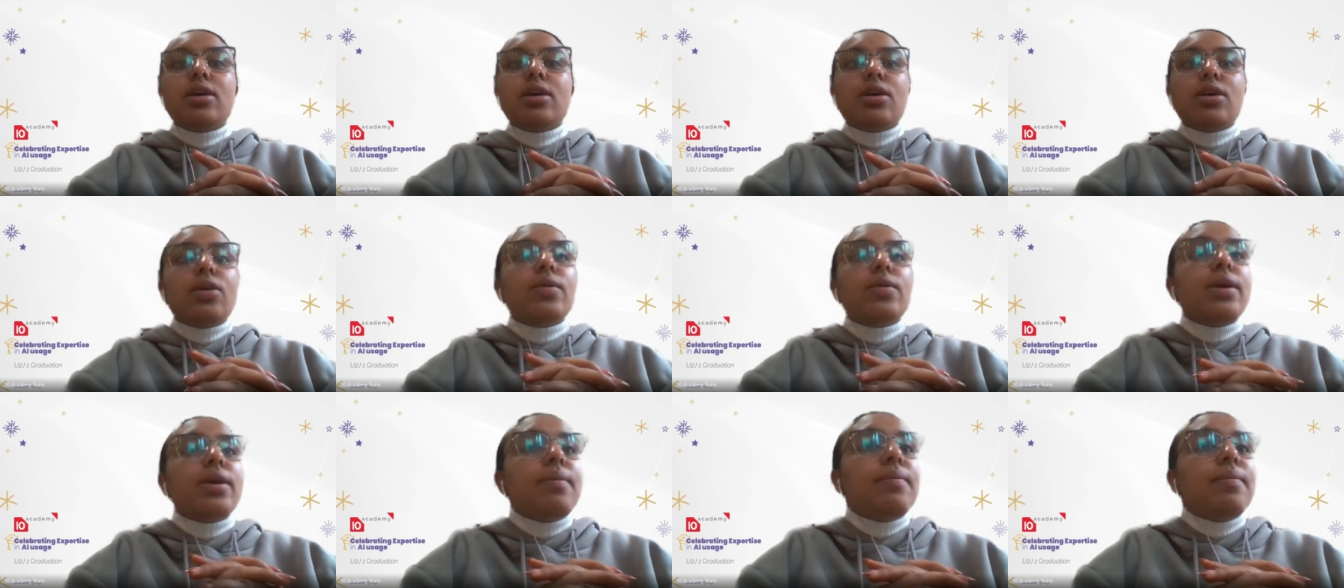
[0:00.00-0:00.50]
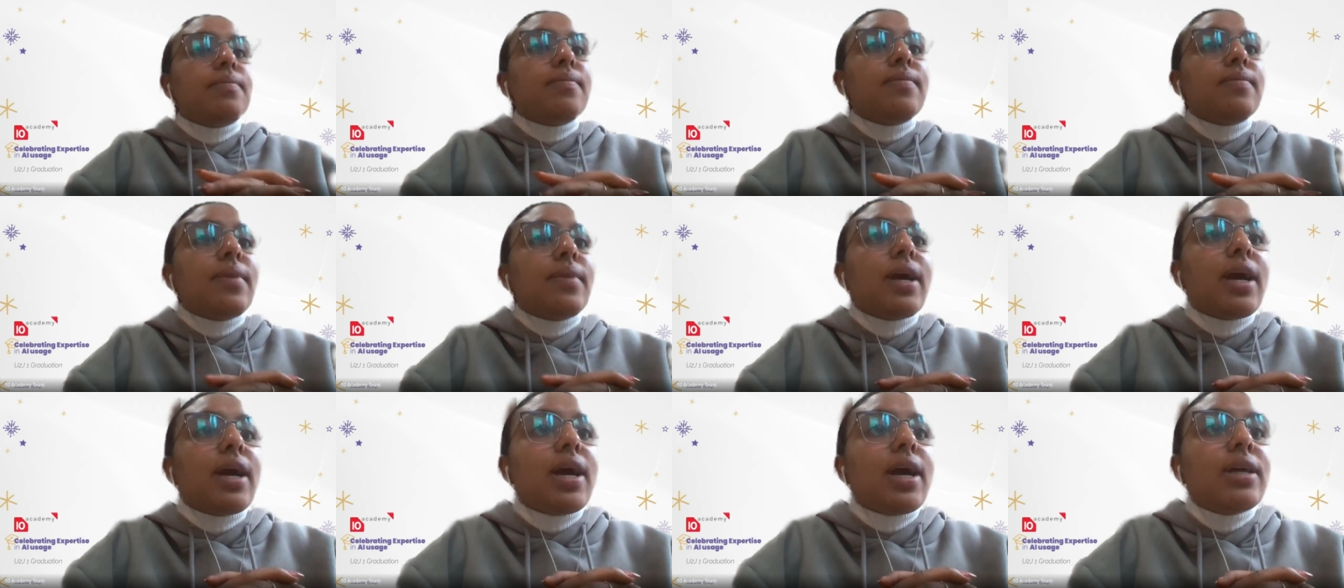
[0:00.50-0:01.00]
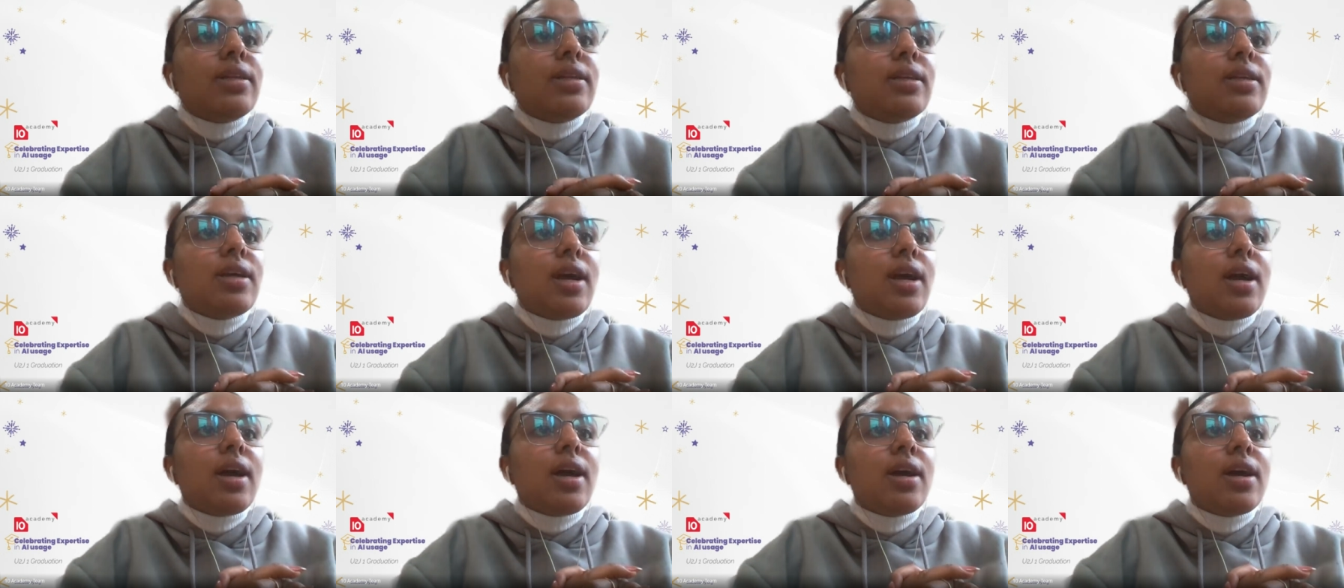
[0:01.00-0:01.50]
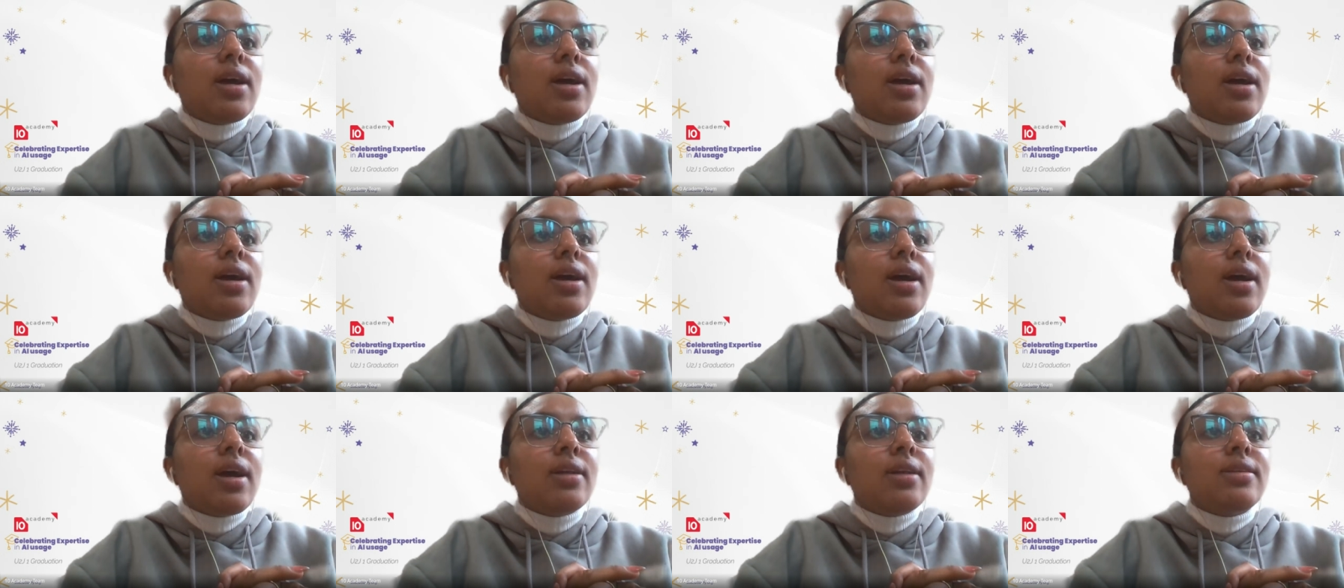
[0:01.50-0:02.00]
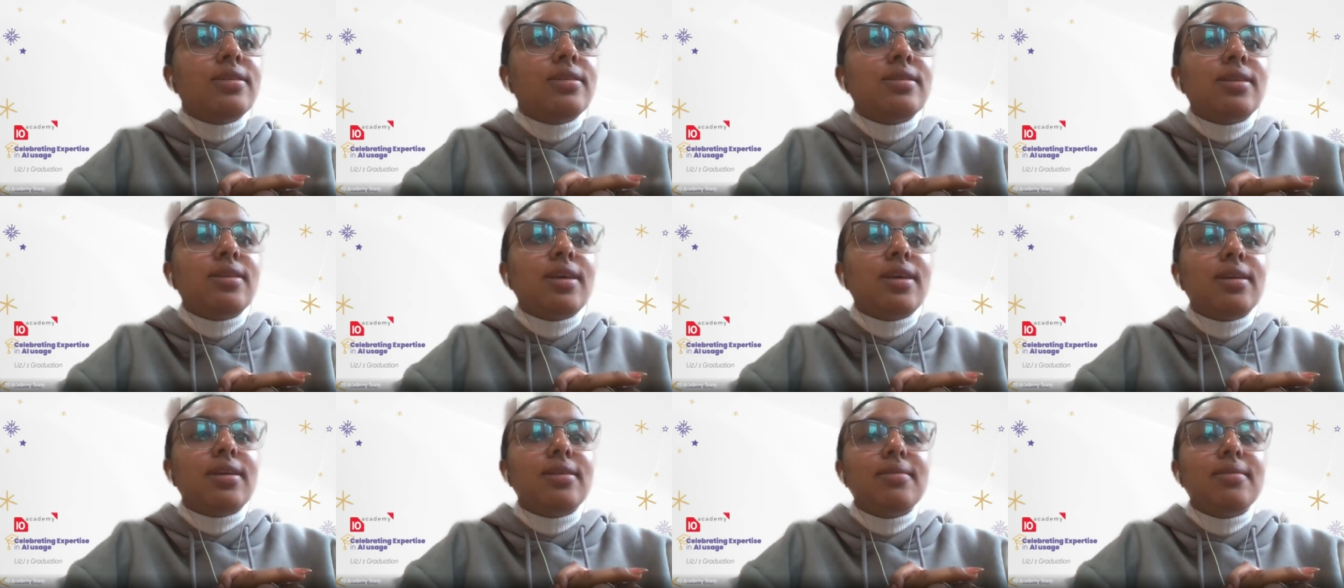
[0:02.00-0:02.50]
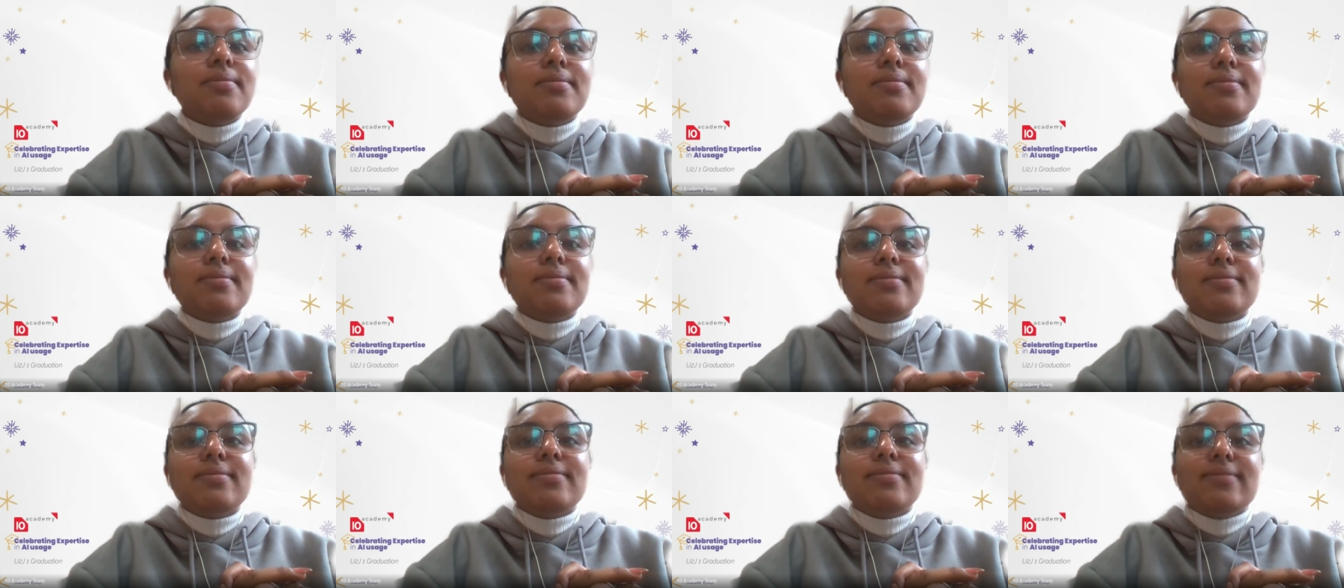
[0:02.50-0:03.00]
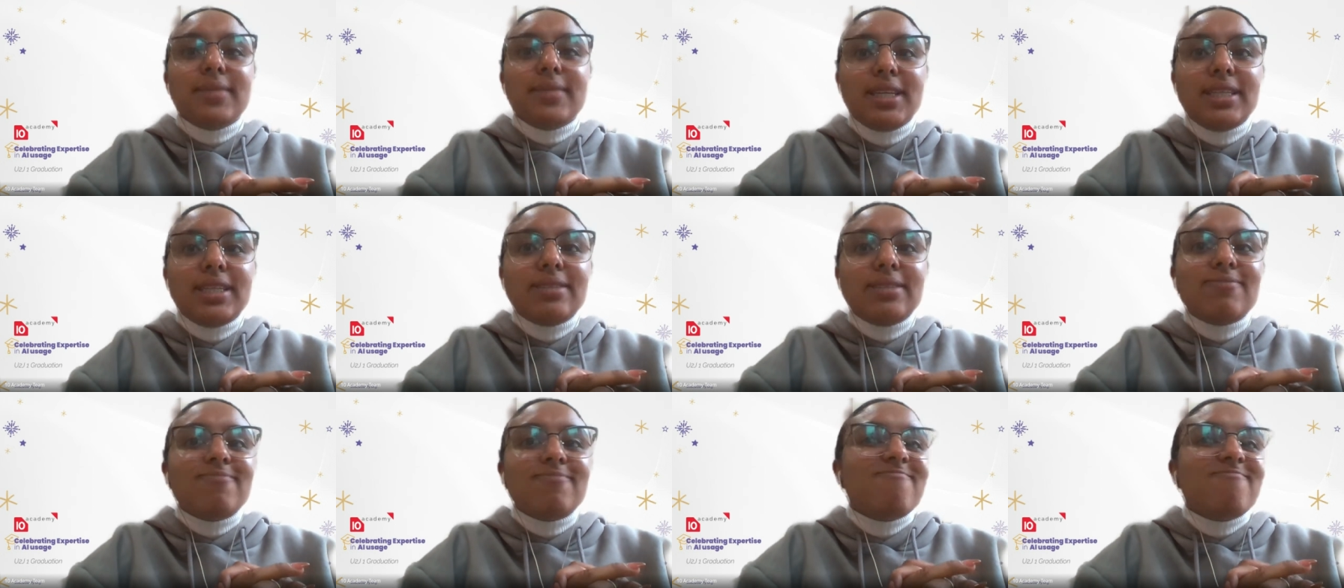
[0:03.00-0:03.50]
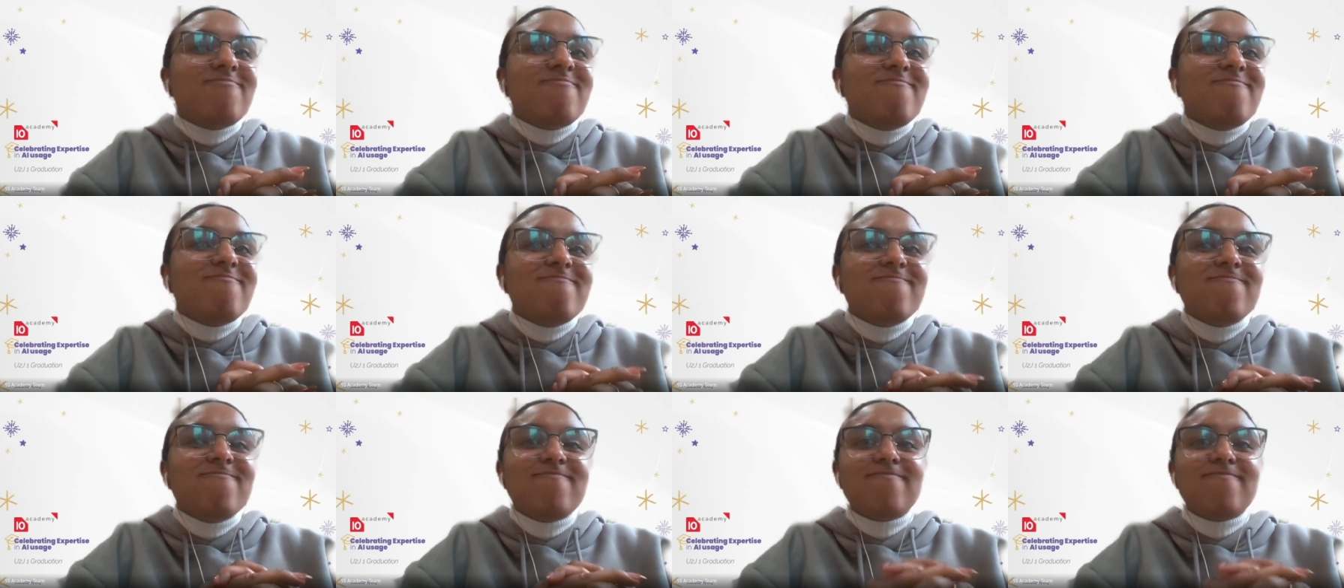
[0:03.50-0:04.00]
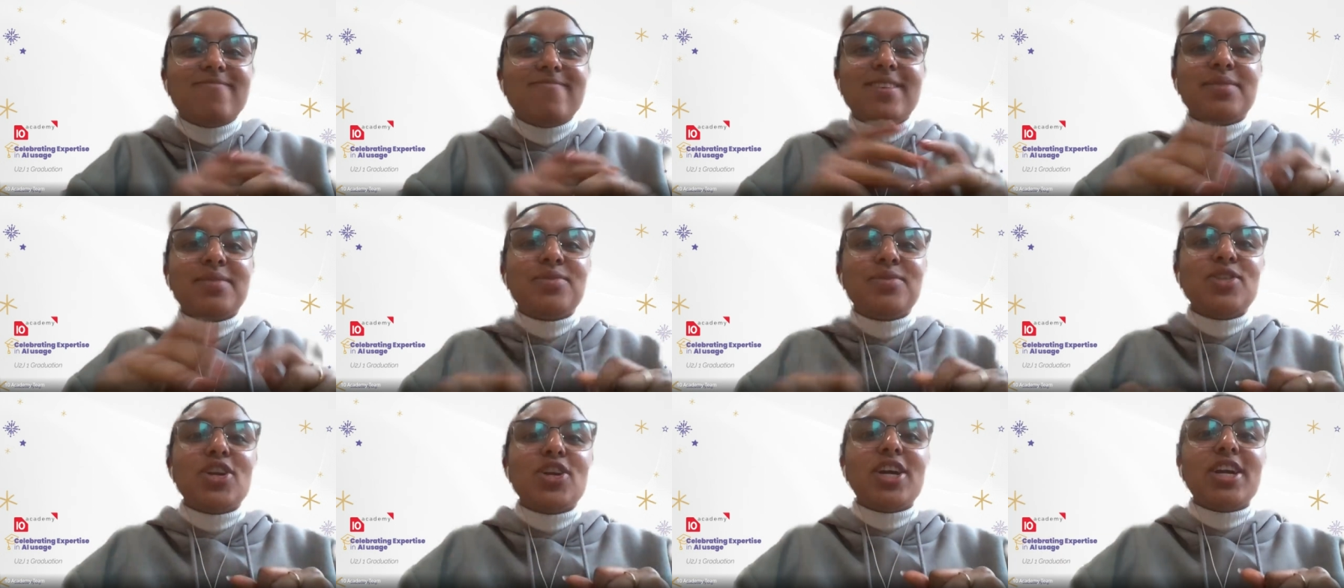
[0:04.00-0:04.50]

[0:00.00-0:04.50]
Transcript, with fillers: Okay, Ad, uh, Adisani. Hmm? I'm sorry.